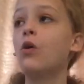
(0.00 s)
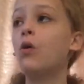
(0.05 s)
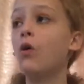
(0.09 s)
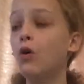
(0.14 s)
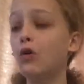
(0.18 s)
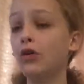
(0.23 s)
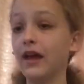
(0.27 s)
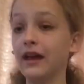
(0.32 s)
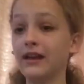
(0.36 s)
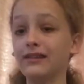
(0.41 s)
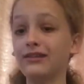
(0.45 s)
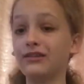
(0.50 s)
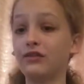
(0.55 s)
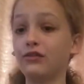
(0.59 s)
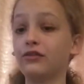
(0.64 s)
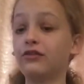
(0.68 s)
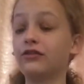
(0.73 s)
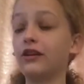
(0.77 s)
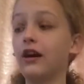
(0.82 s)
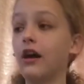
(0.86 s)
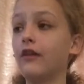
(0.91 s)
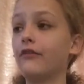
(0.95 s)
all that sort of
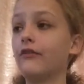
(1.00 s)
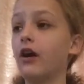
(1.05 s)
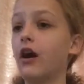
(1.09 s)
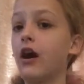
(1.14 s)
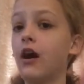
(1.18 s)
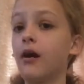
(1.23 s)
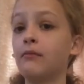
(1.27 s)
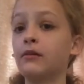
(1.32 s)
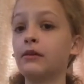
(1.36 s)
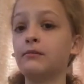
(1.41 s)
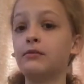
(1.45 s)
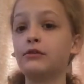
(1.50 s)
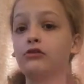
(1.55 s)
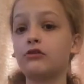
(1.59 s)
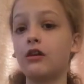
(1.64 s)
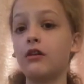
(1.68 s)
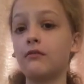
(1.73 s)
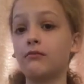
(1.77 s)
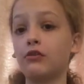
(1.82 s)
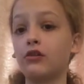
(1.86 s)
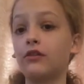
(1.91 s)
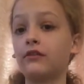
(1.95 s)
stuff I'm going to be
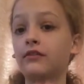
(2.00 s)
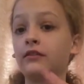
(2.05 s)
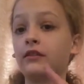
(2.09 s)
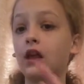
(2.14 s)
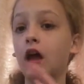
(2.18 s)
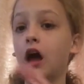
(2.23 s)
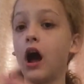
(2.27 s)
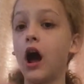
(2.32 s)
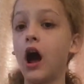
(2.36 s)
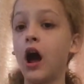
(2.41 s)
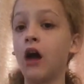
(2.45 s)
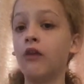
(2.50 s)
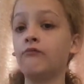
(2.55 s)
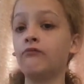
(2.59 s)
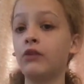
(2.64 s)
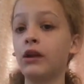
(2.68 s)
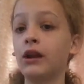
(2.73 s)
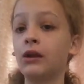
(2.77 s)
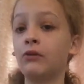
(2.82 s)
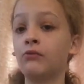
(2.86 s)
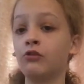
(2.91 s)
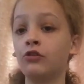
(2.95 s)
doing because I
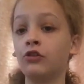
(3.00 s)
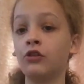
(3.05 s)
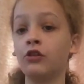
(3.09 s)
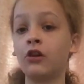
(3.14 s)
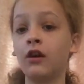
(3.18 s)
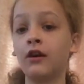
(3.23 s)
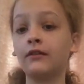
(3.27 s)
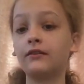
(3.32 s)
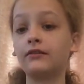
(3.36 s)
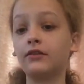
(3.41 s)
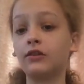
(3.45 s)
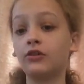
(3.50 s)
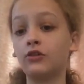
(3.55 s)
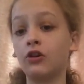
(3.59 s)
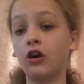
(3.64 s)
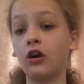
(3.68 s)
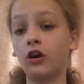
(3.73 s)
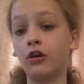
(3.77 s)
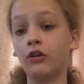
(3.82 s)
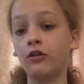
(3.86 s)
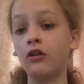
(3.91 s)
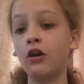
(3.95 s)
really want you guys to
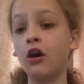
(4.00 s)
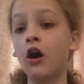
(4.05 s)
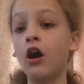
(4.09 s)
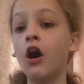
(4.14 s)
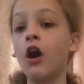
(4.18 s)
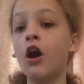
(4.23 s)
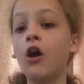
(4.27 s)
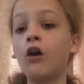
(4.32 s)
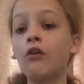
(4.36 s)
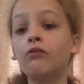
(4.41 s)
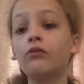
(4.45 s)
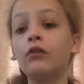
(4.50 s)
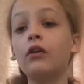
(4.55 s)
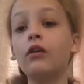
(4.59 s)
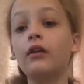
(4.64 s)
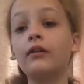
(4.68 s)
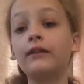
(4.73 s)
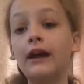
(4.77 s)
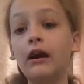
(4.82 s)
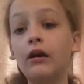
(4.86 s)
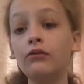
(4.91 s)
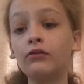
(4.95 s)
know.
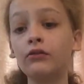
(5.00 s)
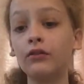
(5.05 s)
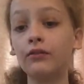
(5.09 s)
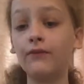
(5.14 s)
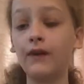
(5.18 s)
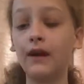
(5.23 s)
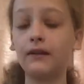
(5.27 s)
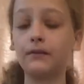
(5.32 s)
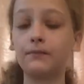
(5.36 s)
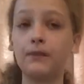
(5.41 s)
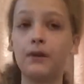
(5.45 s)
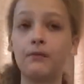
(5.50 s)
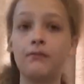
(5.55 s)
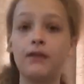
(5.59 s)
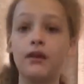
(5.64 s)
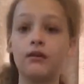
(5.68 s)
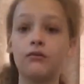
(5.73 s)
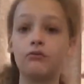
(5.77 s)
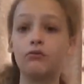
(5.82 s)
Now onto facts about me.